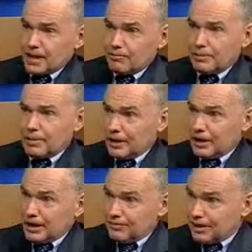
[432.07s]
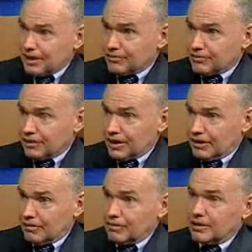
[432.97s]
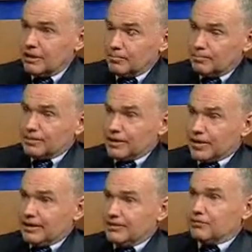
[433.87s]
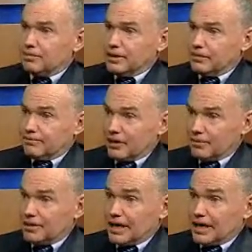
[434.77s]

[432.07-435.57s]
we may not have the answers now, but the answers will be developed